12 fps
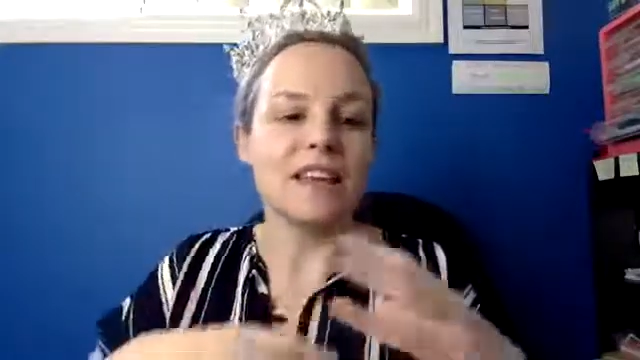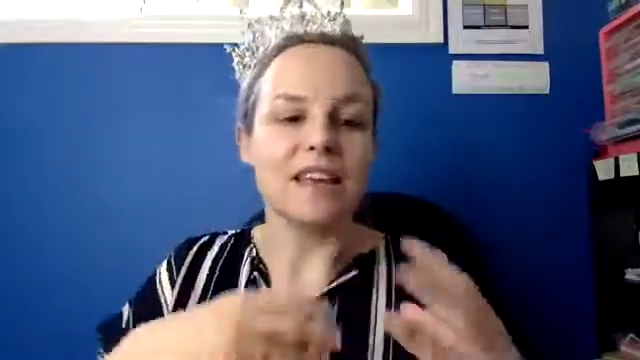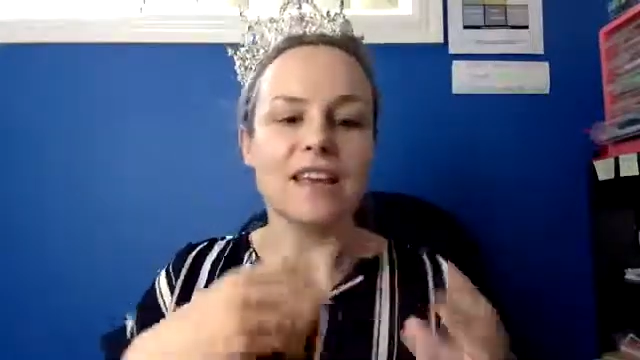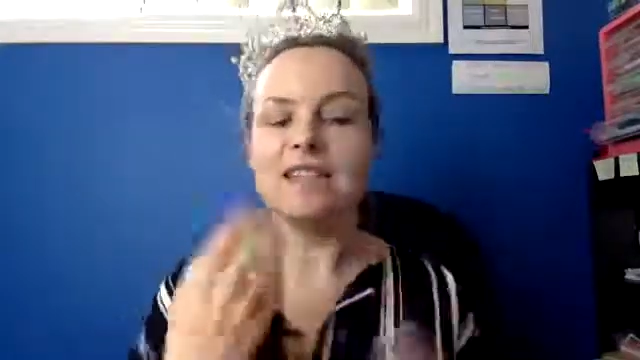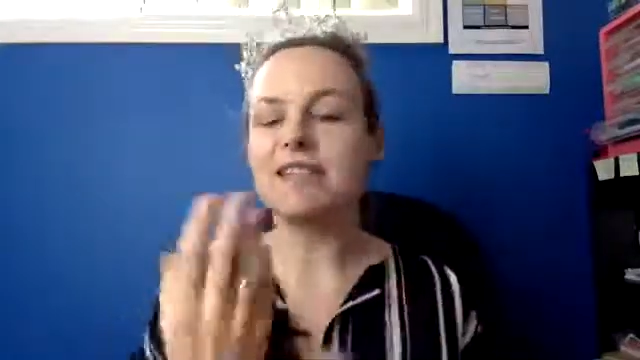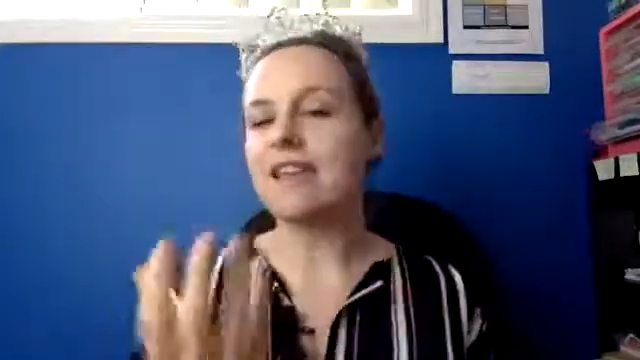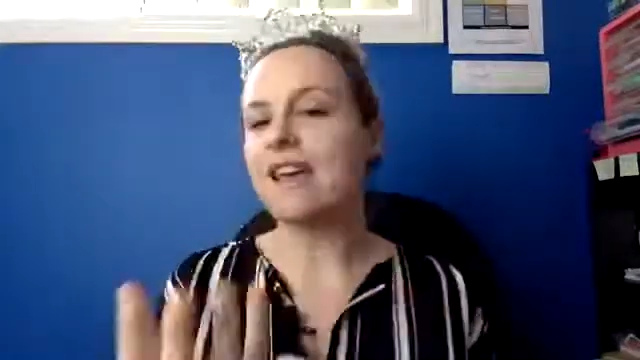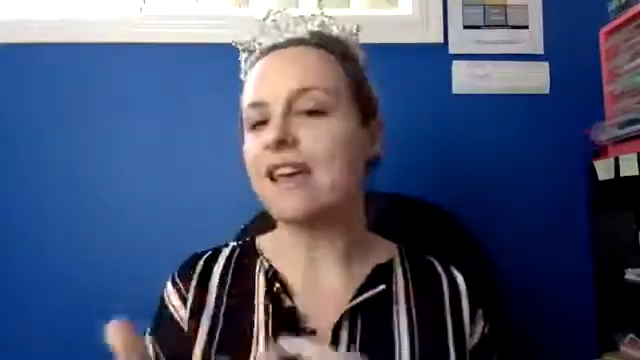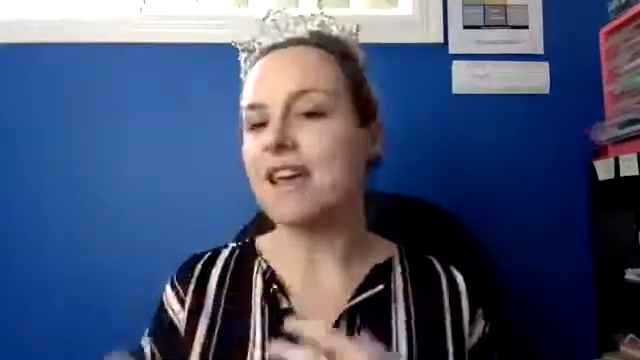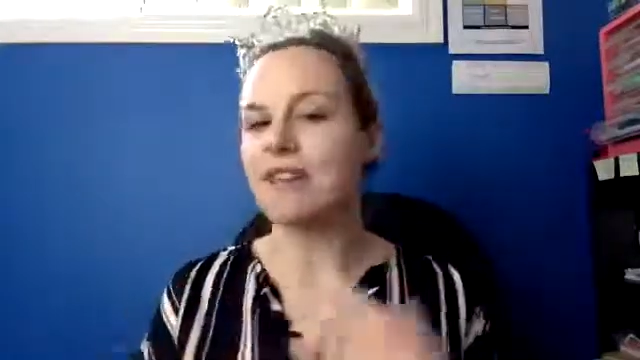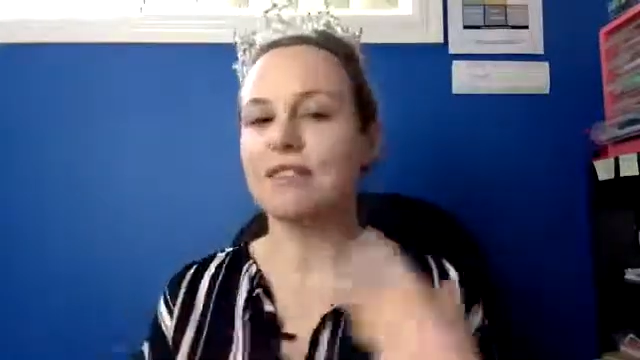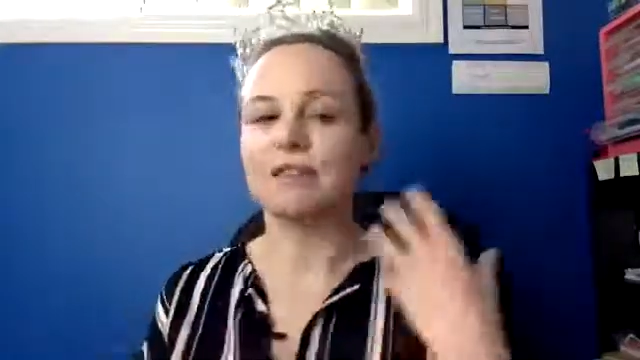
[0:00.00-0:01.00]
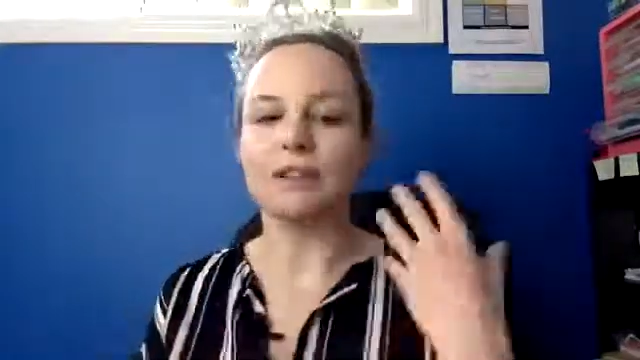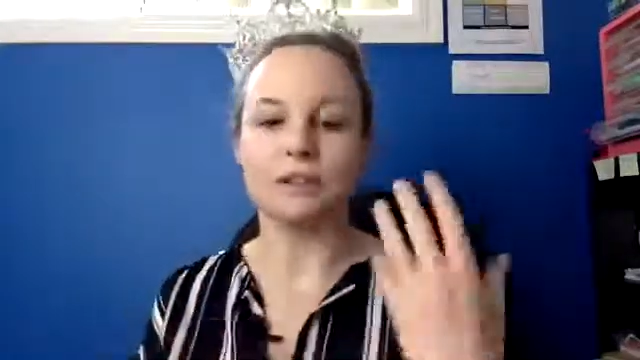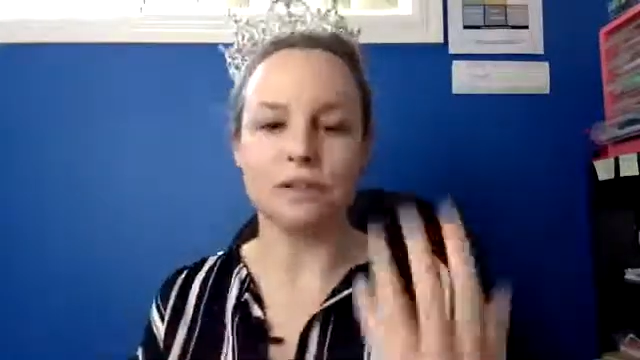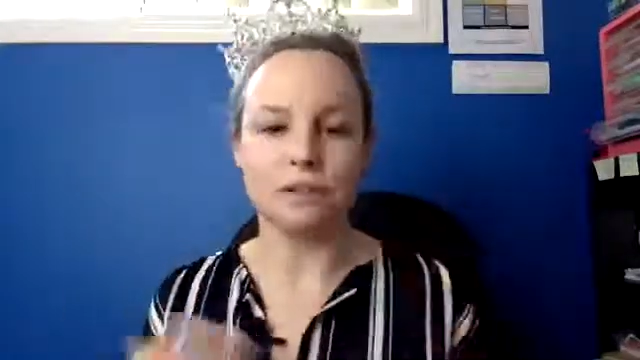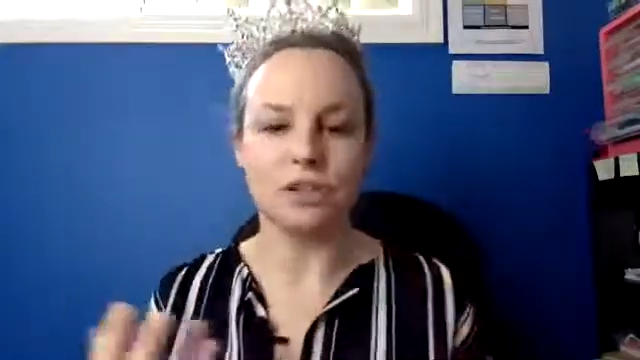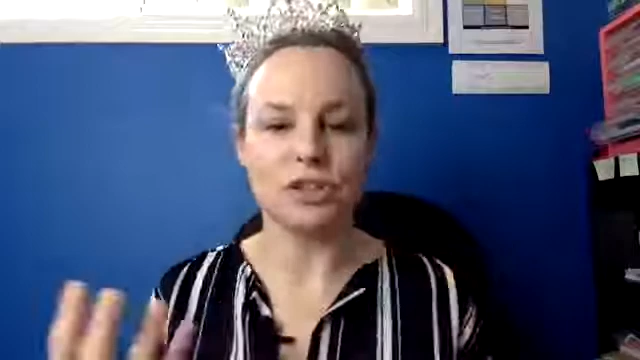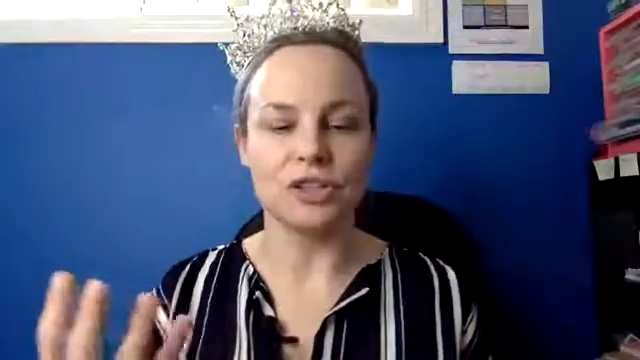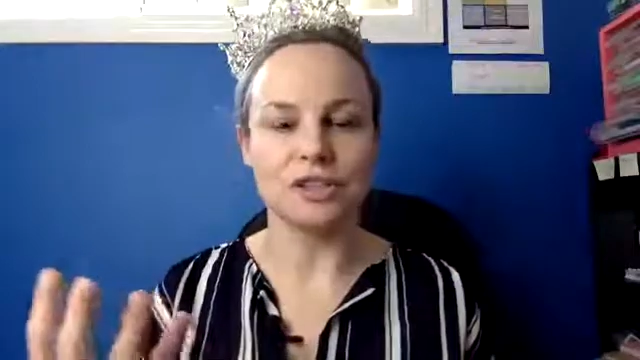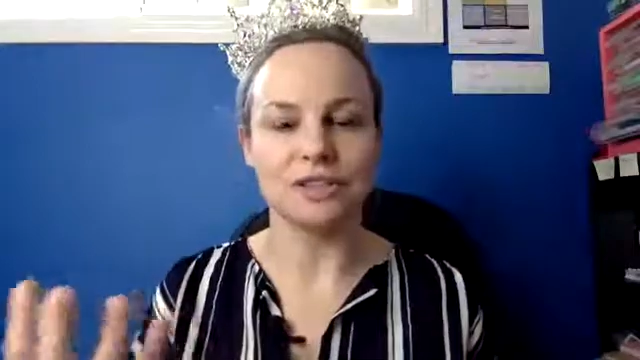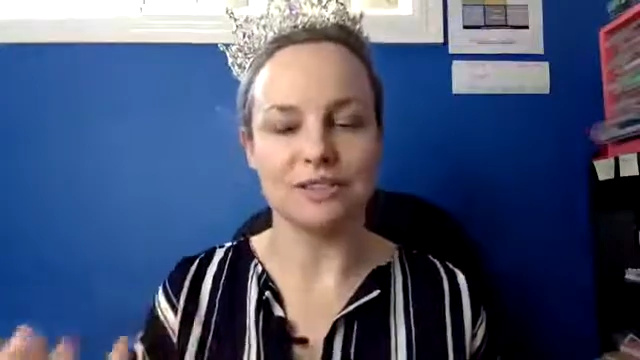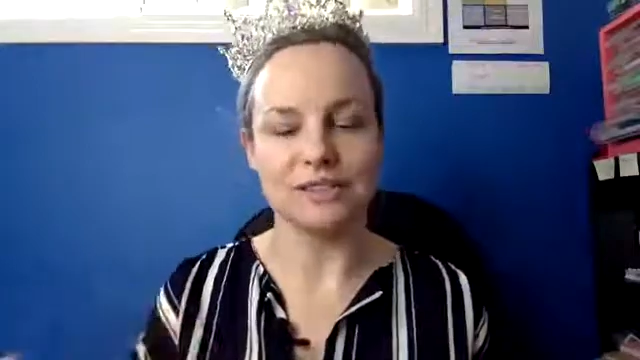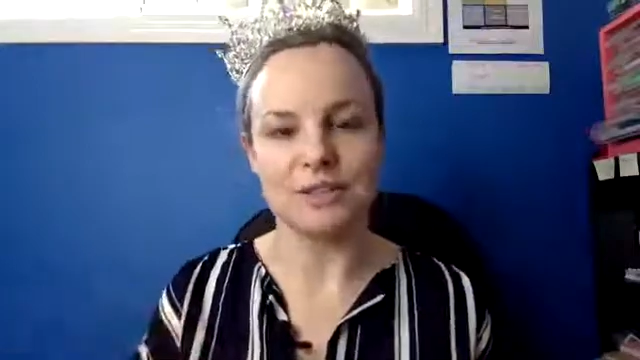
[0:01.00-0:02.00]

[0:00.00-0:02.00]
in their evolution.